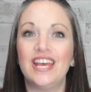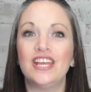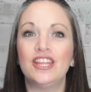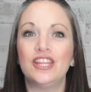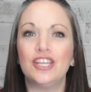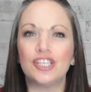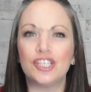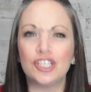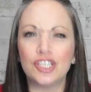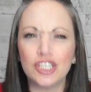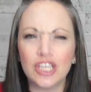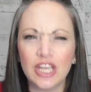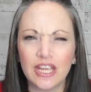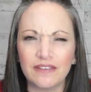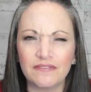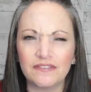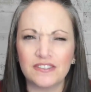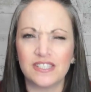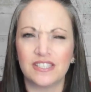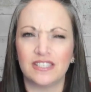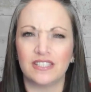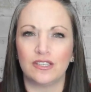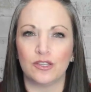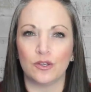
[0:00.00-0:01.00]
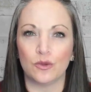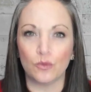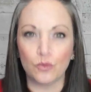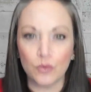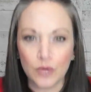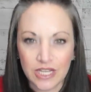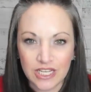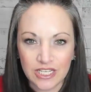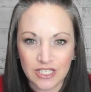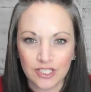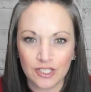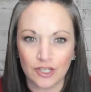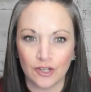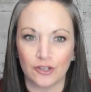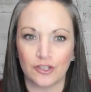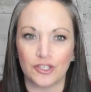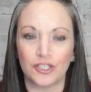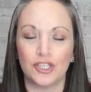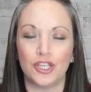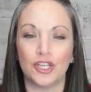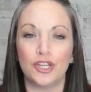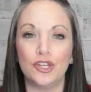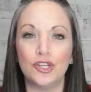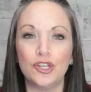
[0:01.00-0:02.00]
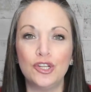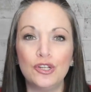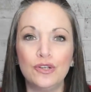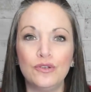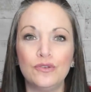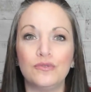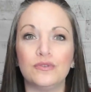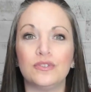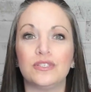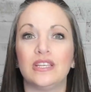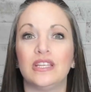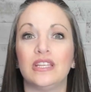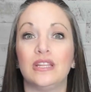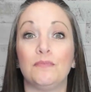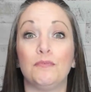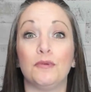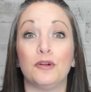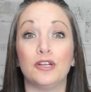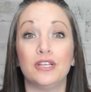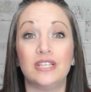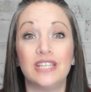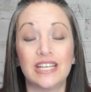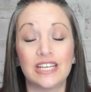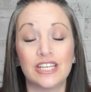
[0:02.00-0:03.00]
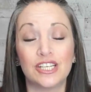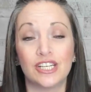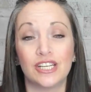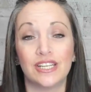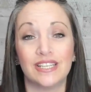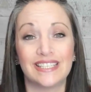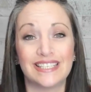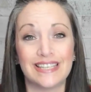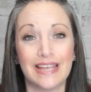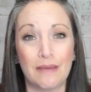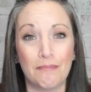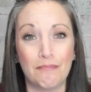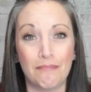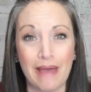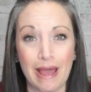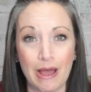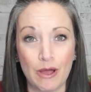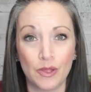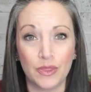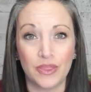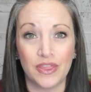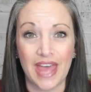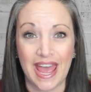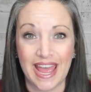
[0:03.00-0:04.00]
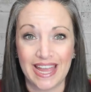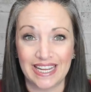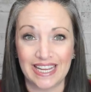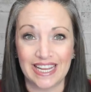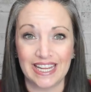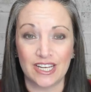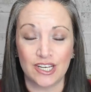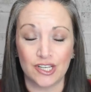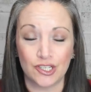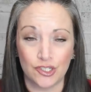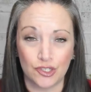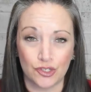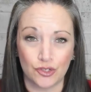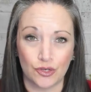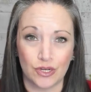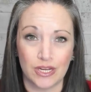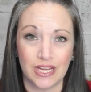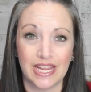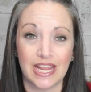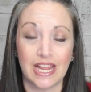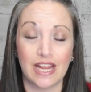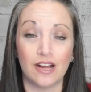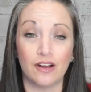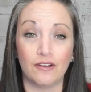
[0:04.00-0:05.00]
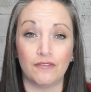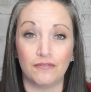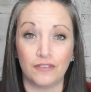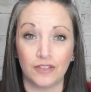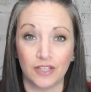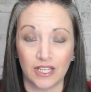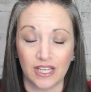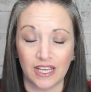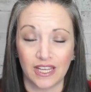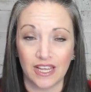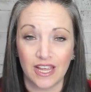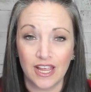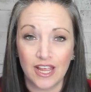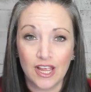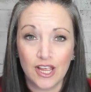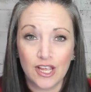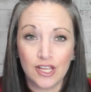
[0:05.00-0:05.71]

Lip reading: the shifts, the research, the news, and the predictions about that industry carefully.